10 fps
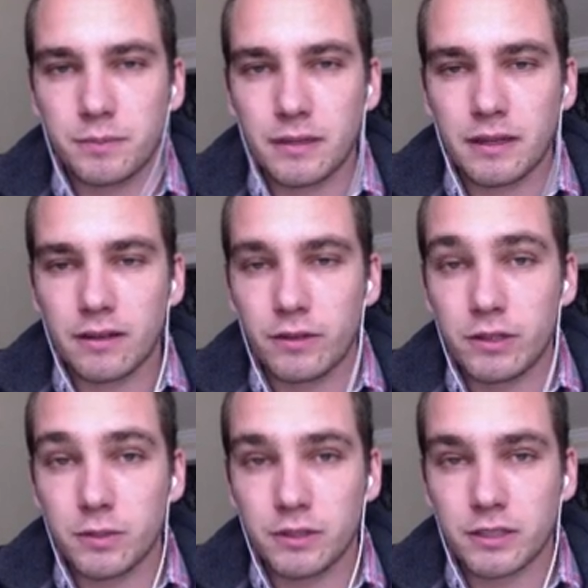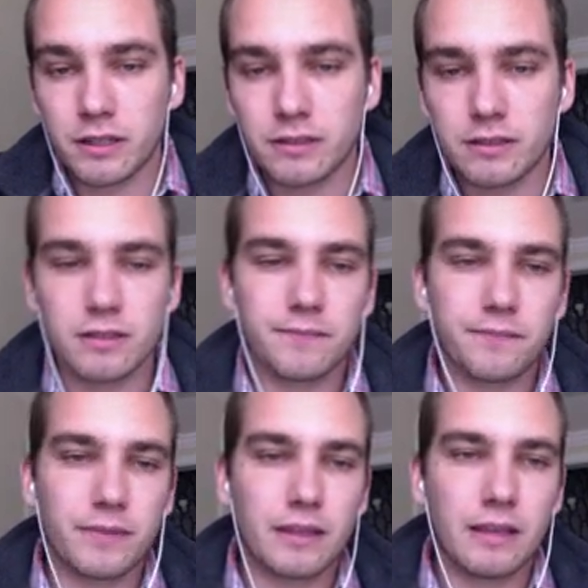uh, reusable charts
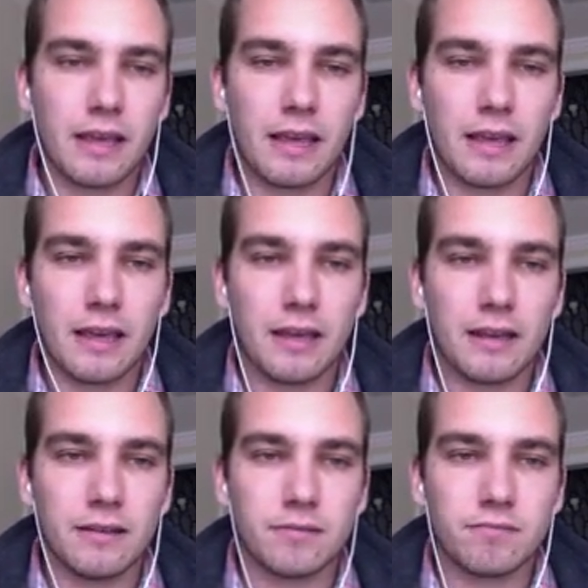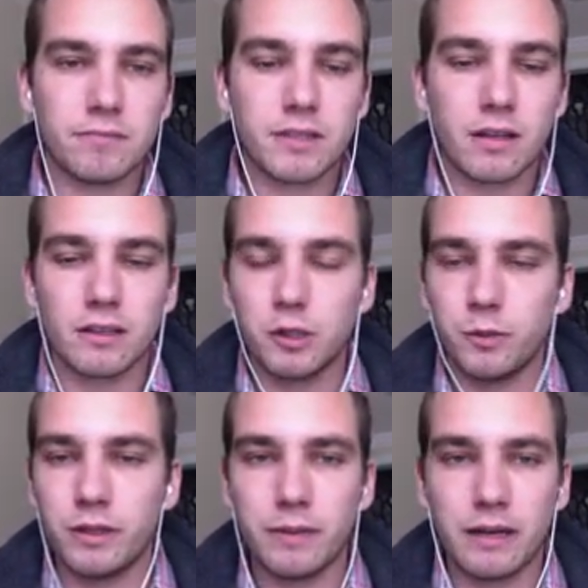and talk a little
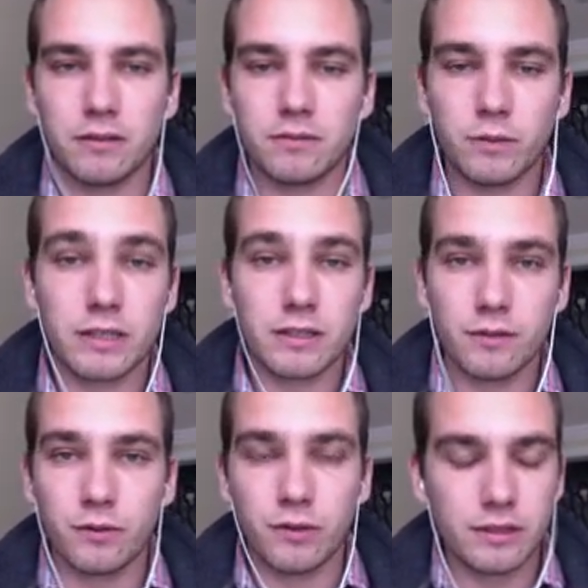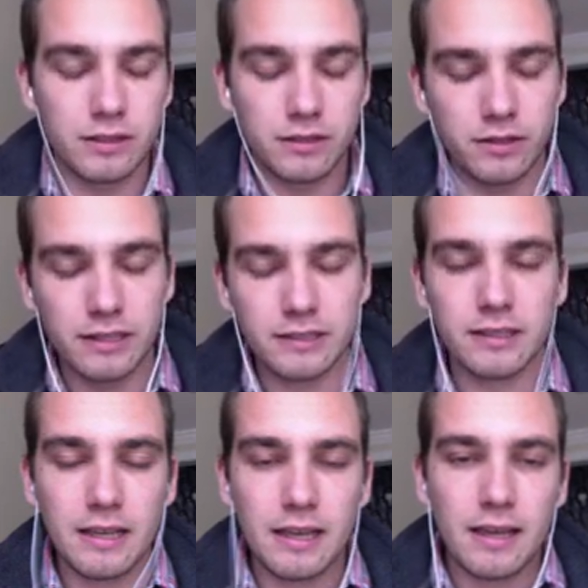bit about what it's good for because it's great,
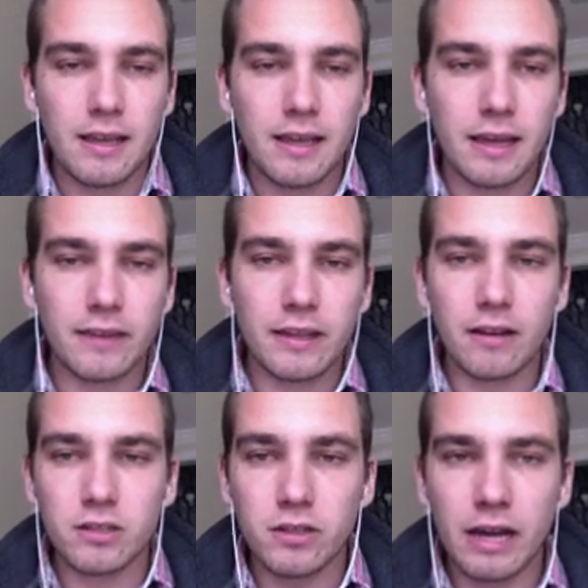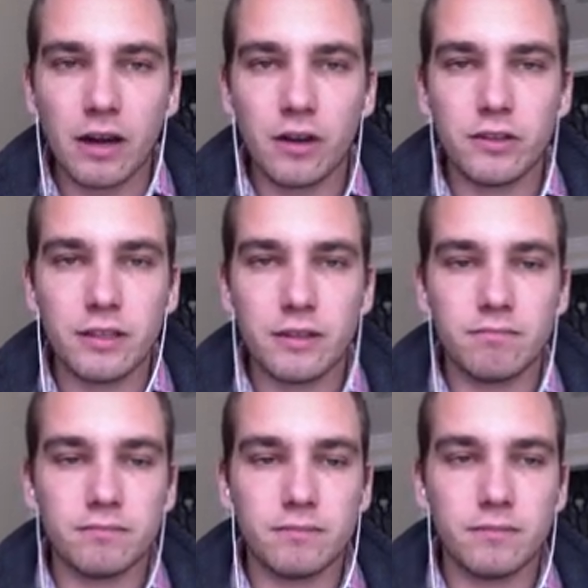and then also how you
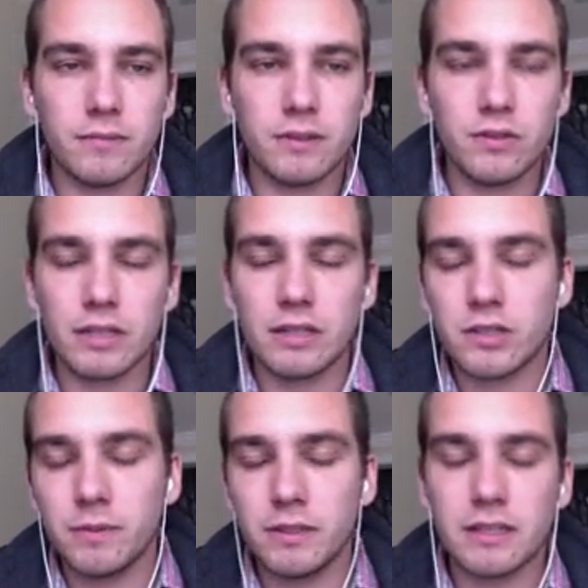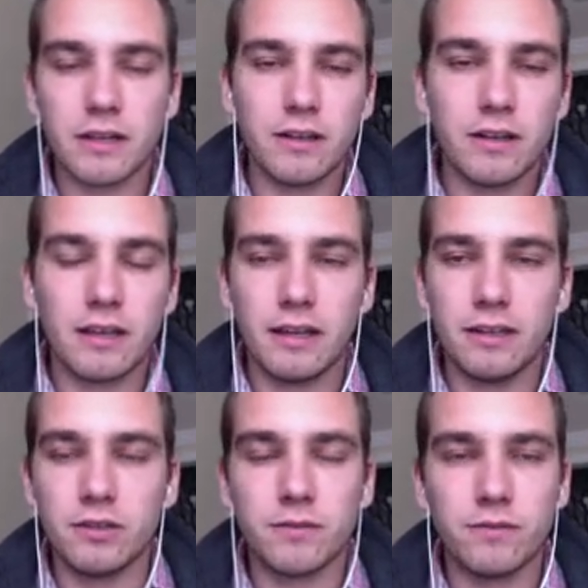can use it in Tributary
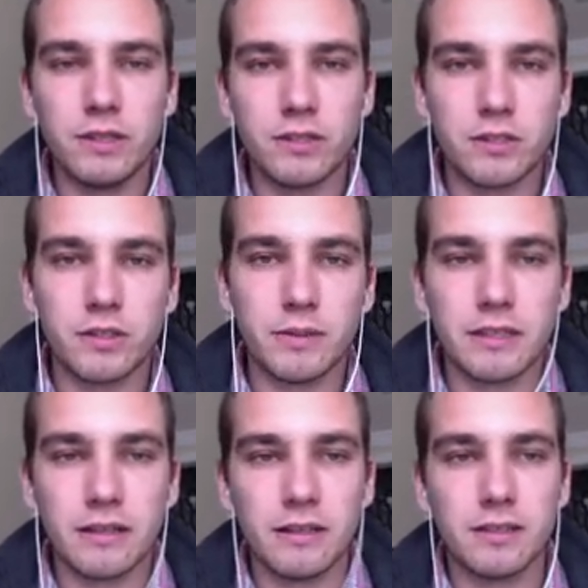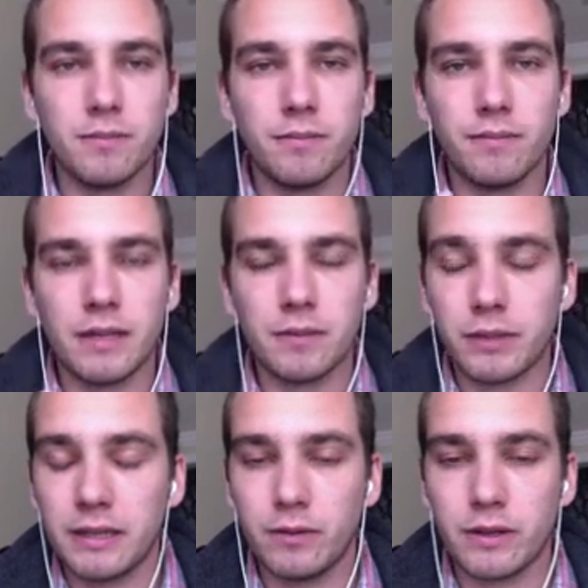and use some features of Tributary to make
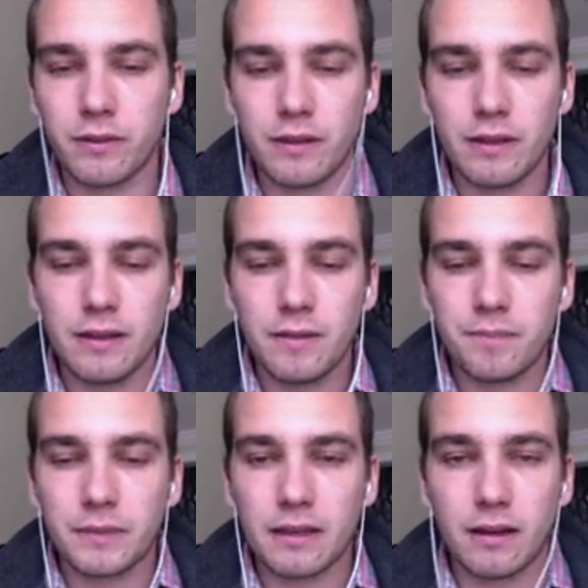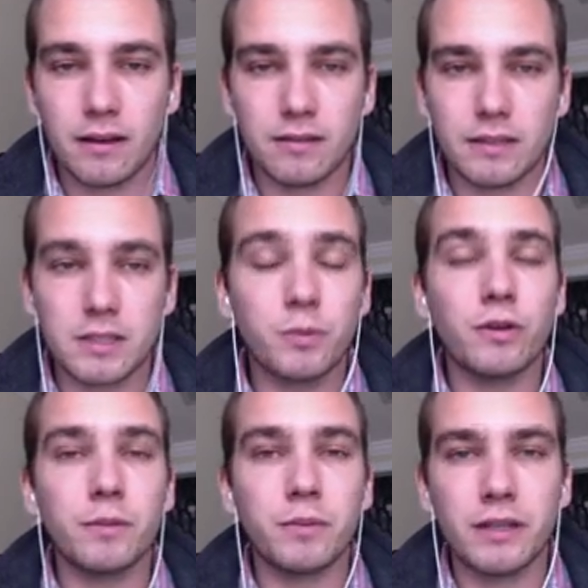playing with uh,
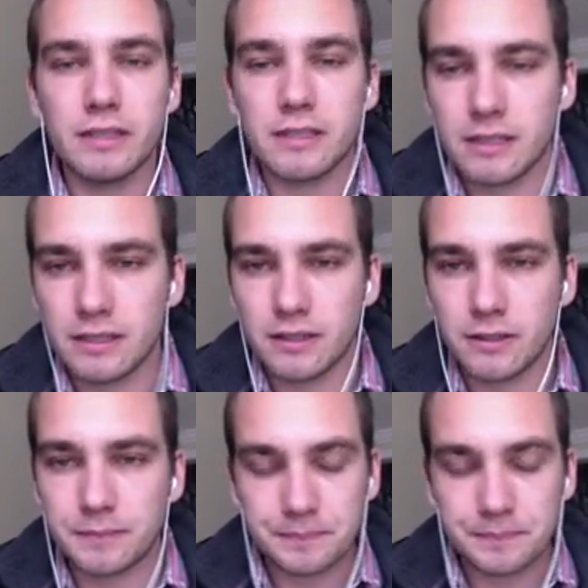exploring plugins easier.